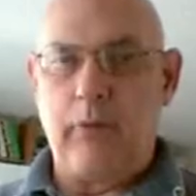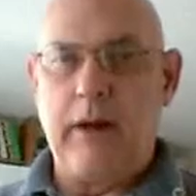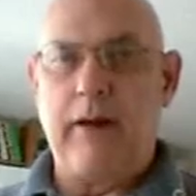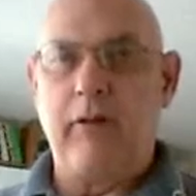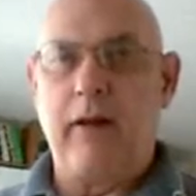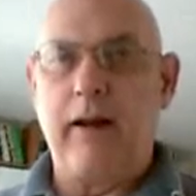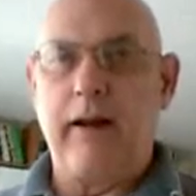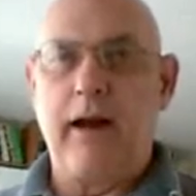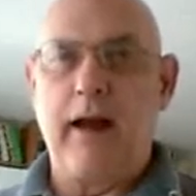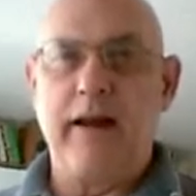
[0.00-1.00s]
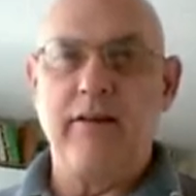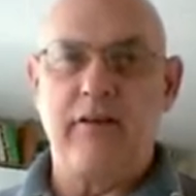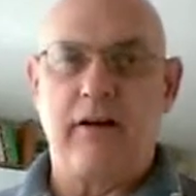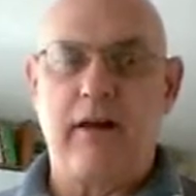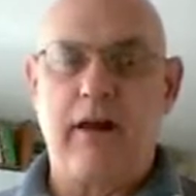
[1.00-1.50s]
We have a lot of
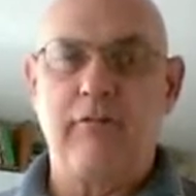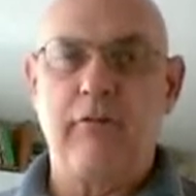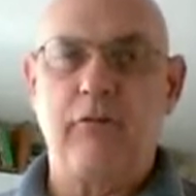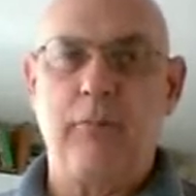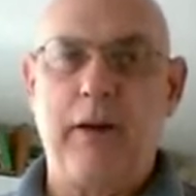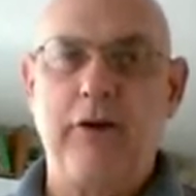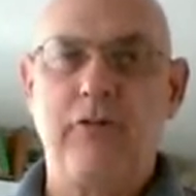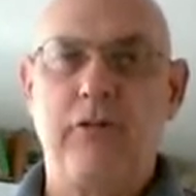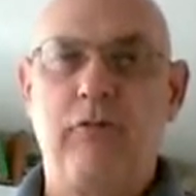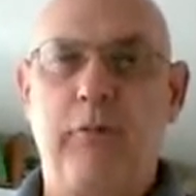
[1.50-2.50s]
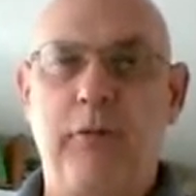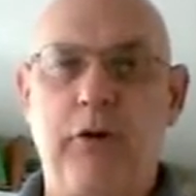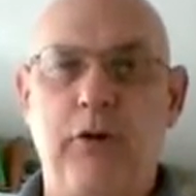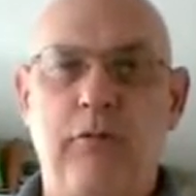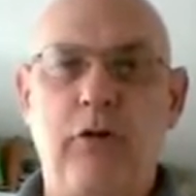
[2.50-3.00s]
guides and a lot of information
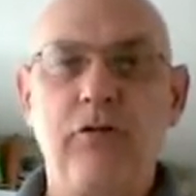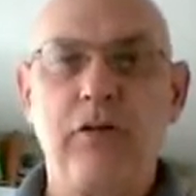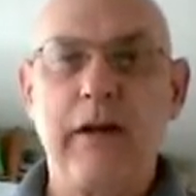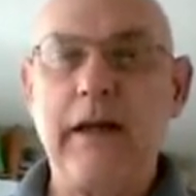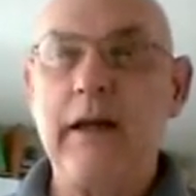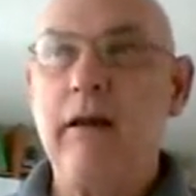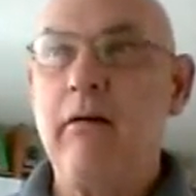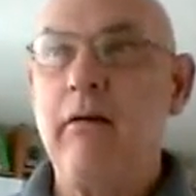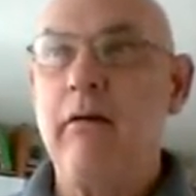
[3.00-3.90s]
from the university,